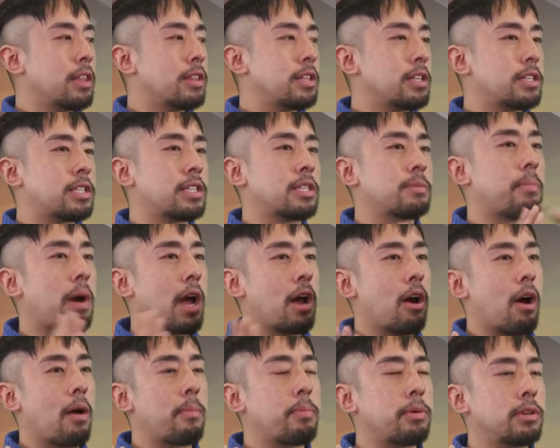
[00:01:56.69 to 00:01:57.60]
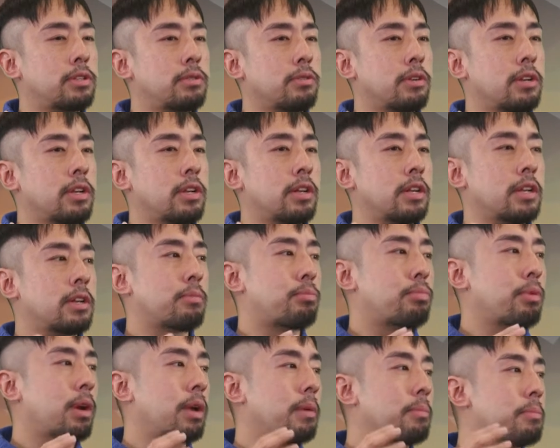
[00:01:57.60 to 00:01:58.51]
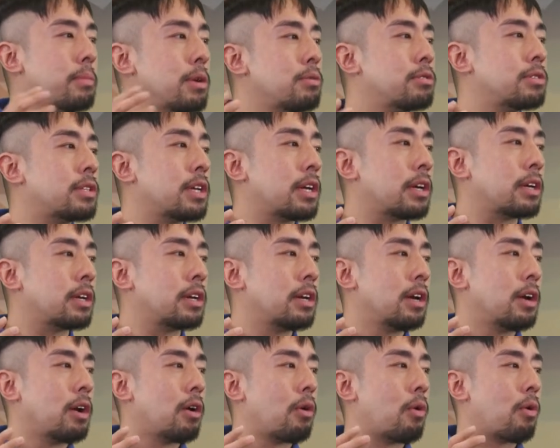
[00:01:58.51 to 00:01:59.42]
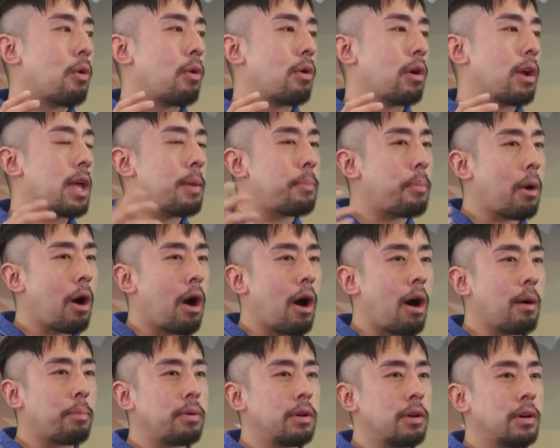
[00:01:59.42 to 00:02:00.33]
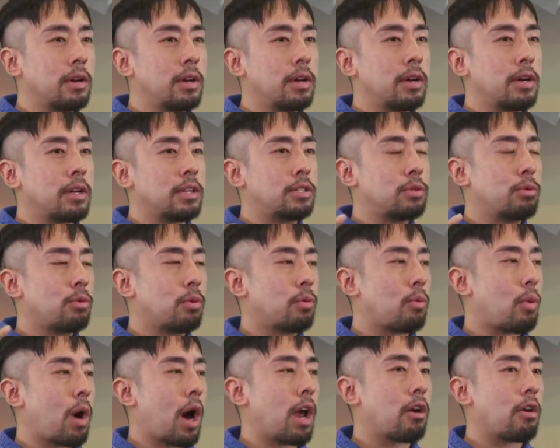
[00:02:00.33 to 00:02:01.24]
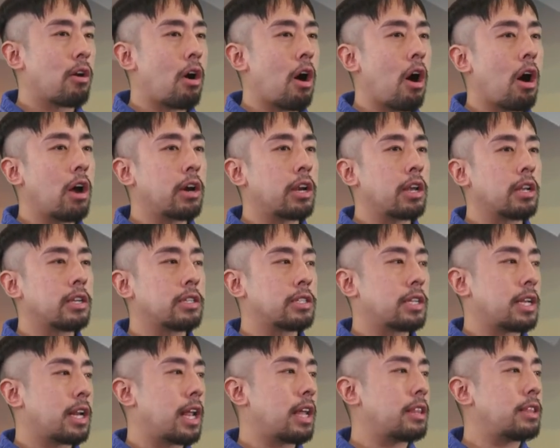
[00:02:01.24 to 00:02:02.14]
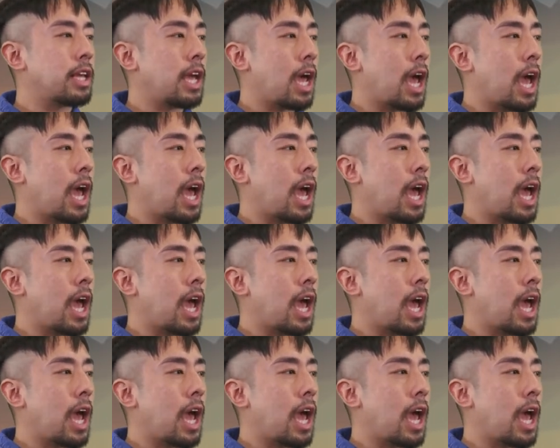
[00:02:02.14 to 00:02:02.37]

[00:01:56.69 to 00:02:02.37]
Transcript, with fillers: this is my opportunity to bring music or hip hop to a wider audience. And at the